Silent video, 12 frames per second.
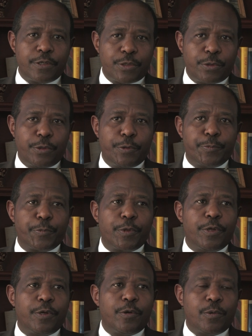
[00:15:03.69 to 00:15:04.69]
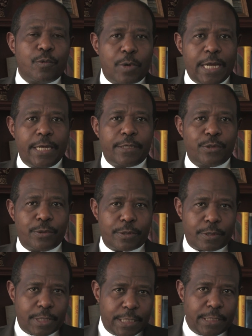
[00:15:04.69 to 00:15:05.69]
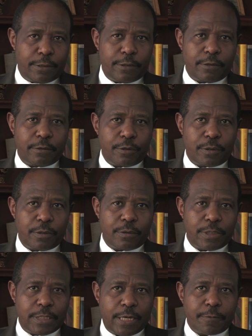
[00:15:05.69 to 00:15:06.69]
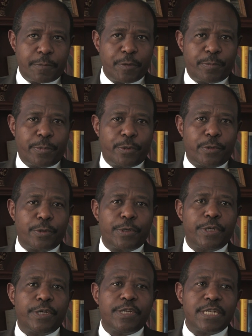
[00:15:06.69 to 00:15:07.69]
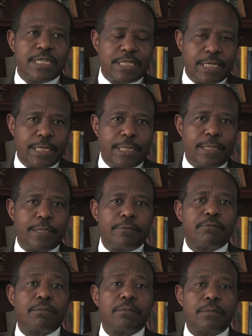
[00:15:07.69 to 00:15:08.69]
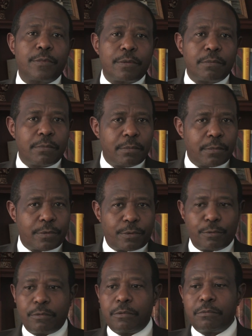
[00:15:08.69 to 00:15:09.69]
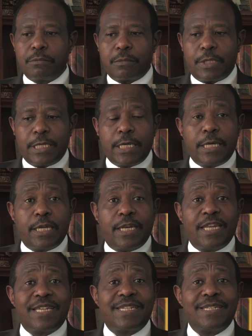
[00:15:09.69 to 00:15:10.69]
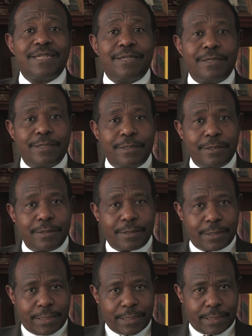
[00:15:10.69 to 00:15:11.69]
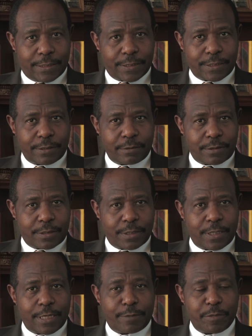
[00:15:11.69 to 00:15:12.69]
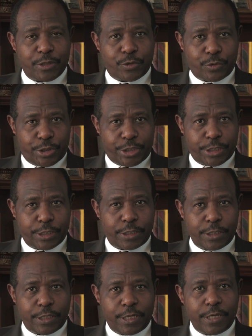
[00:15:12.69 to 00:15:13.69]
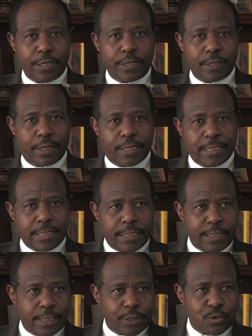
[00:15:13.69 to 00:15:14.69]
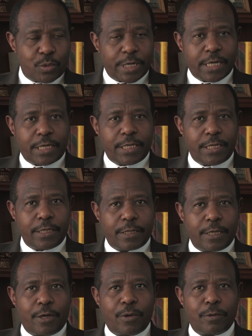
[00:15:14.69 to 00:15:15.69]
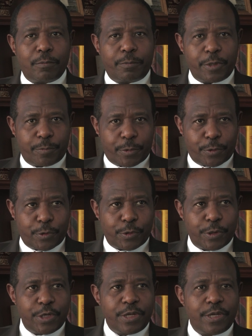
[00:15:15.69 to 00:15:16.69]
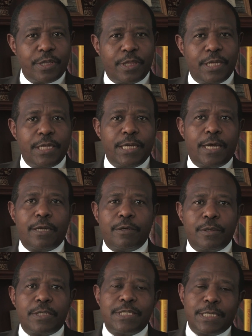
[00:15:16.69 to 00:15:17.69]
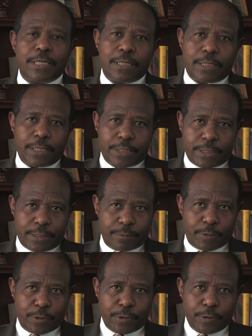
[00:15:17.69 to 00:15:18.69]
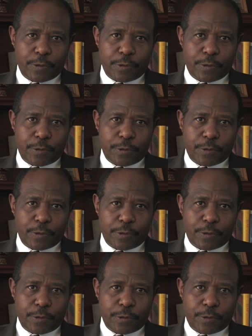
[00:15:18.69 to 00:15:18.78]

So why don't then young people tell through their elected leaders, tell the administration, that these leaders who are killing their own people, they are not untouchable.